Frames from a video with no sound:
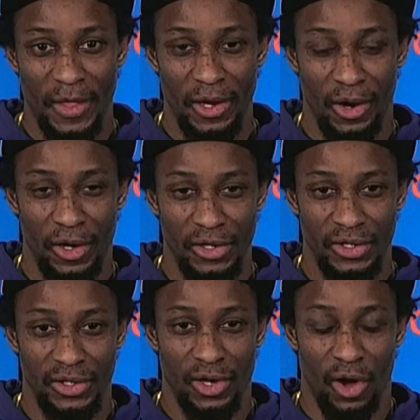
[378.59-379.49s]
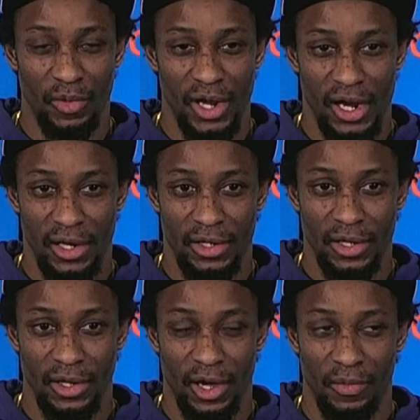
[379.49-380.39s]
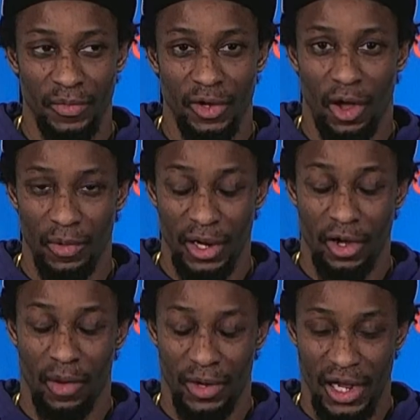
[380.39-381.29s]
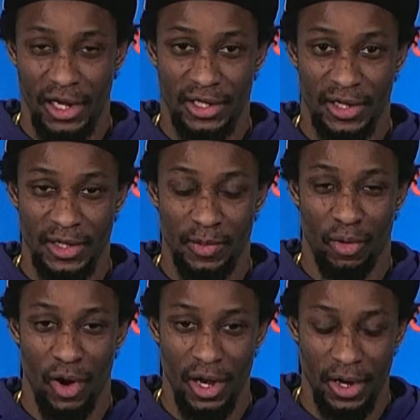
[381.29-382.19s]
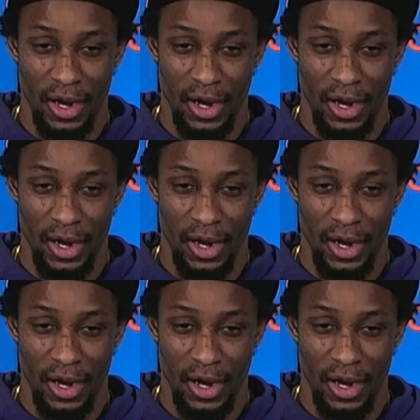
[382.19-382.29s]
you know, it's just culminated to this point.